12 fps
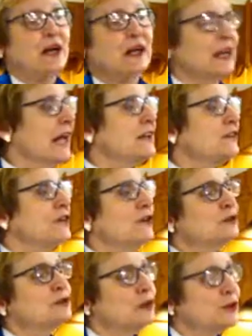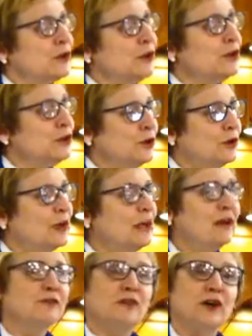Like those
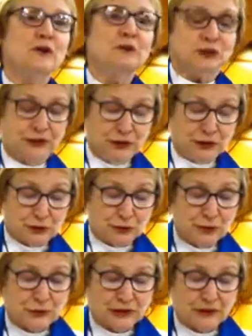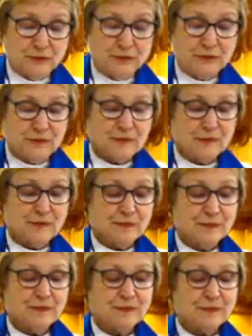yearning folks in Jerusalem,
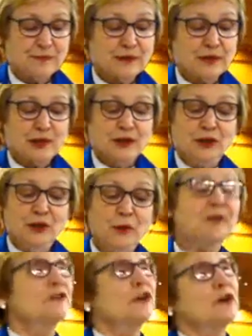you have